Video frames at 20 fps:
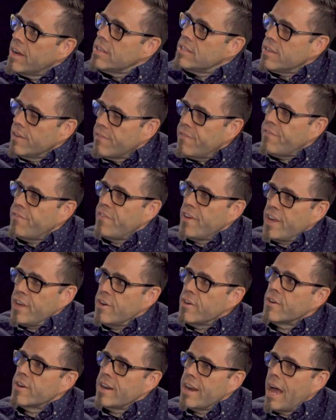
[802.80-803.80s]
To
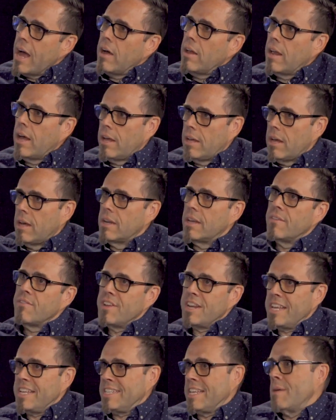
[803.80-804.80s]
figure it out. I'll give you
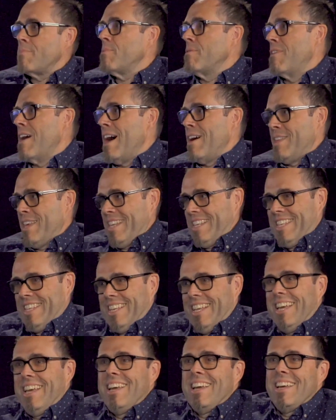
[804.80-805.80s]
an example of how
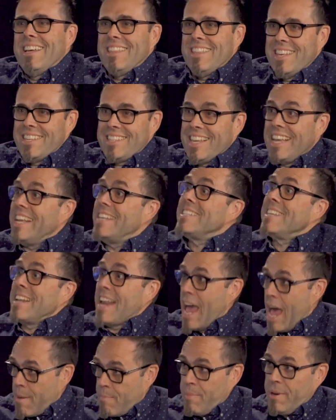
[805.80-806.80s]
this isn't
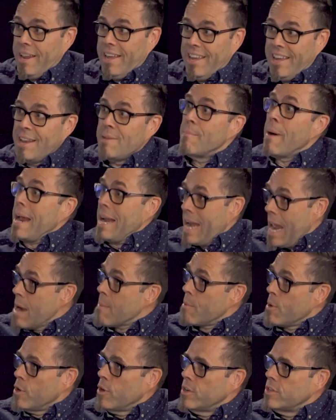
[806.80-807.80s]
happening in my
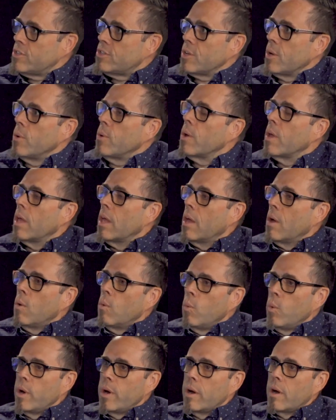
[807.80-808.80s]
neighborhood. So
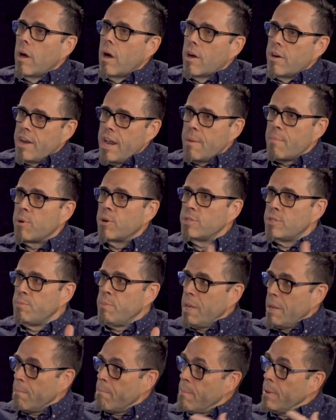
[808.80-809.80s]
our neighborhood's
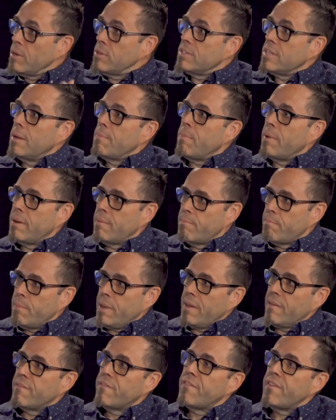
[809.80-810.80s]
being built up and
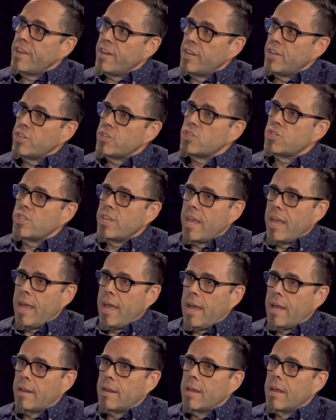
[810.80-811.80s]
being finished,
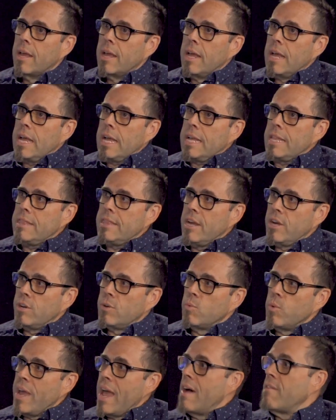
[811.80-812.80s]
and
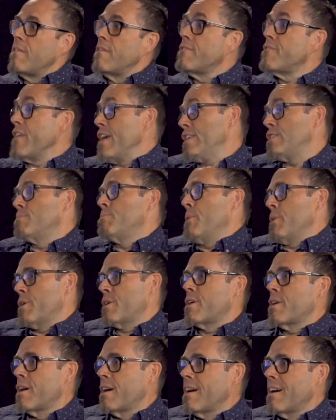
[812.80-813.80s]
we have a
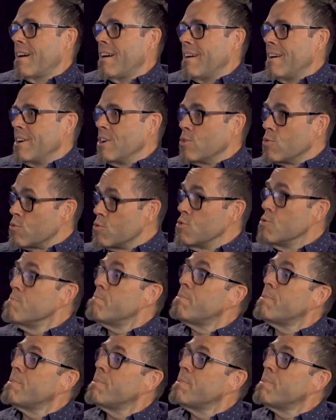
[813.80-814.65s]
Facebook group